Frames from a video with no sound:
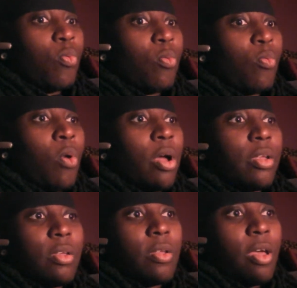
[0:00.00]
what
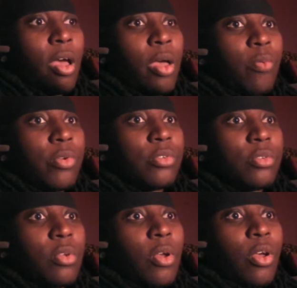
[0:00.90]
I was
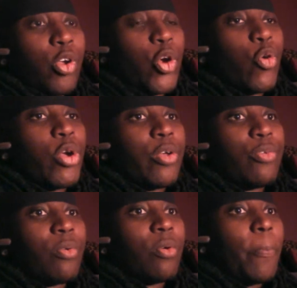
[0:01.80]
going
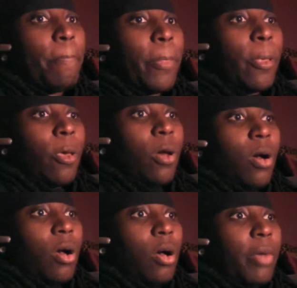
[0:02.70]
through.
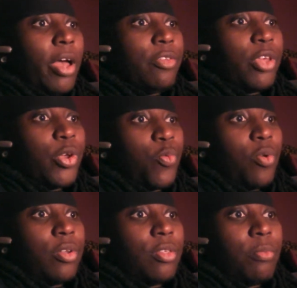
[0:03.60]
I think
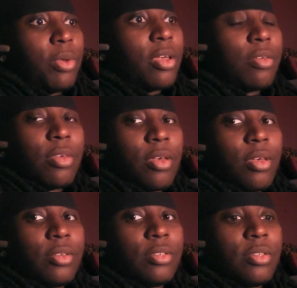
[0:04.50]
one of the big
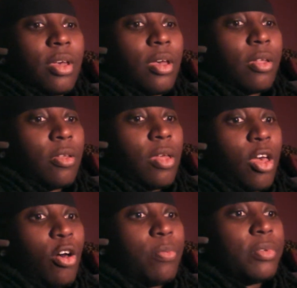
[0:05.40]
things that
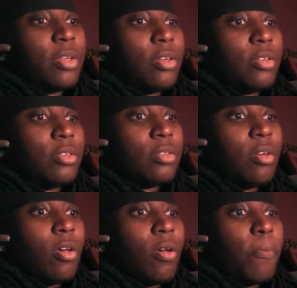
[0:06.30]
helped is
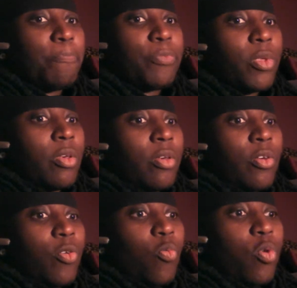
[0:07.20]

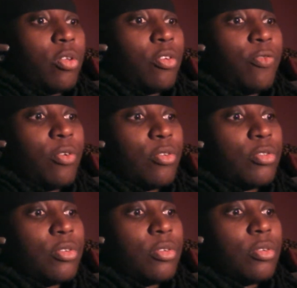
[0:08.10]
one of the
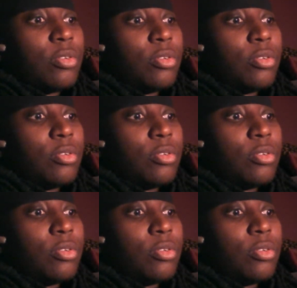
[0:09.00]
first